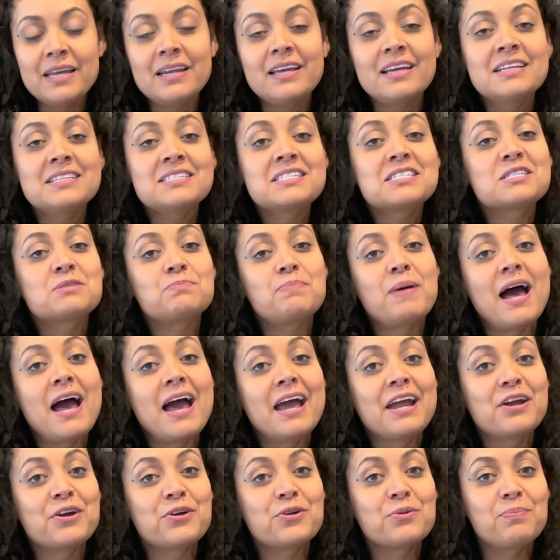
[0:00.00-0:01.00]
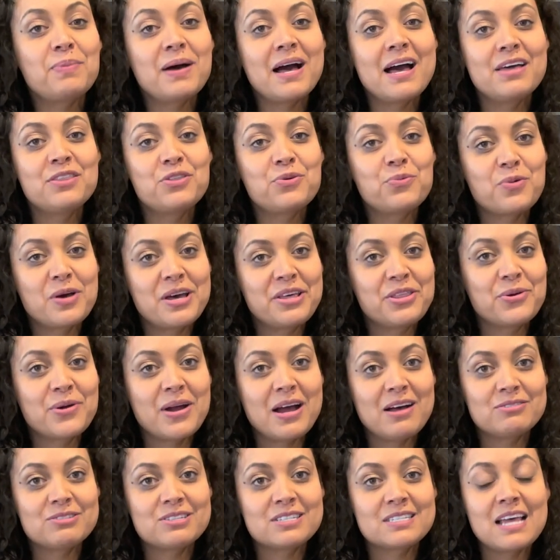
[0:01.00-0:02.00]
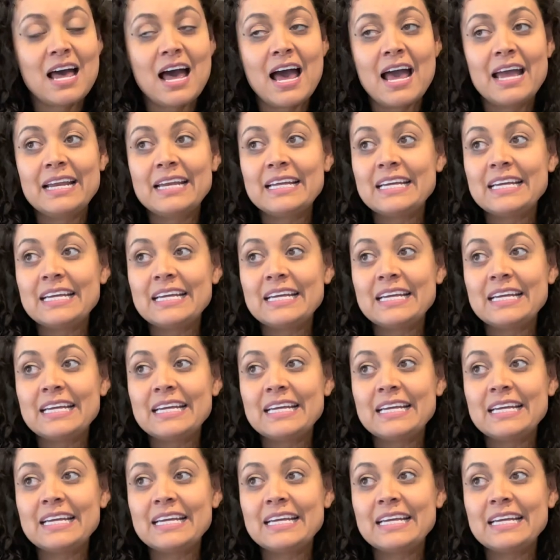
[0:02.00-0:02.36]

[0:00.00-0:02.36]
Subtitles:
inspired by the weather outside.